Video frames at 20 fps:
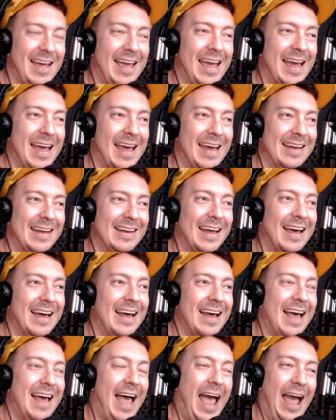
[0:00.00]
And
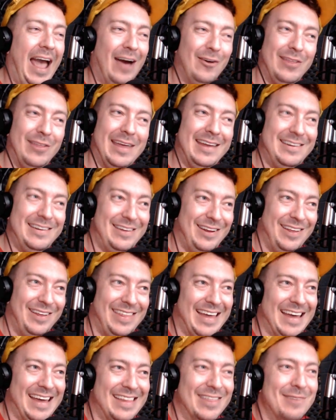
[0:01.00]
how they do
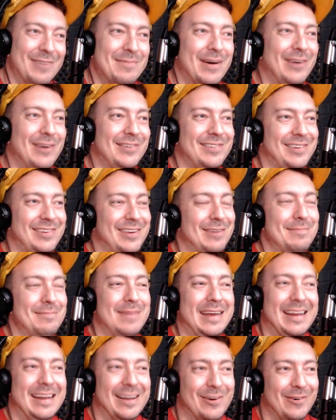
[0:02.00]
that in the most
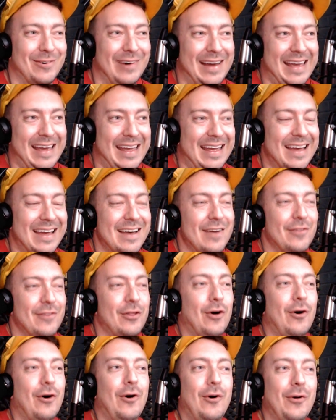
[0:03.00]
comedic way,
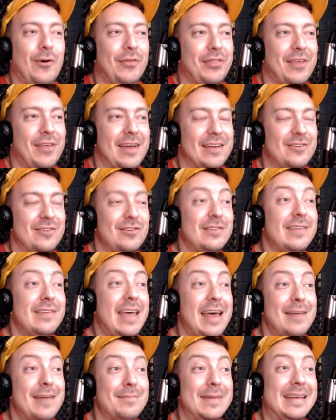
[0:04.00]
the whole thing just
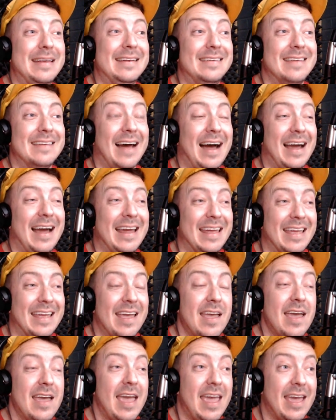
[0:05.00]
had me dying
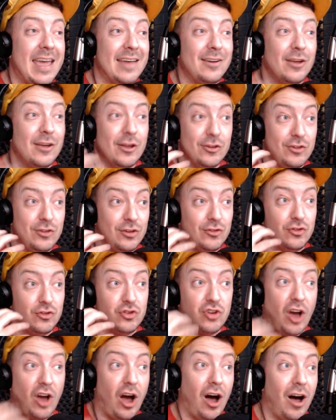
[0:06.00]
and just
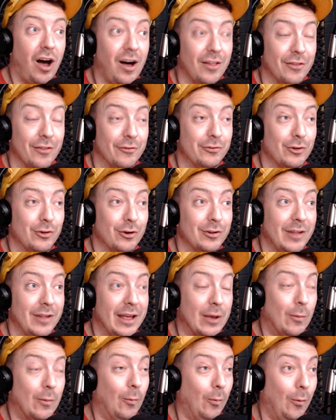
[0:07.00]
jaw on the floor
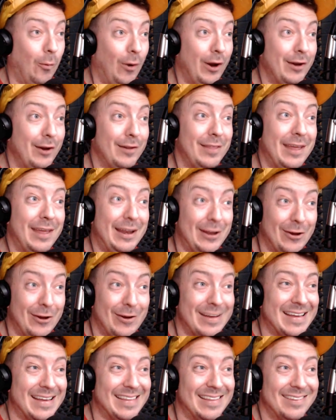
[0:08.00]
like, what are they
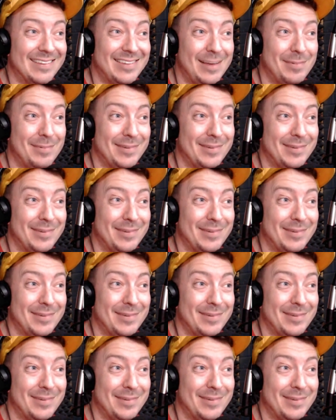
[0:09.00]
doing in this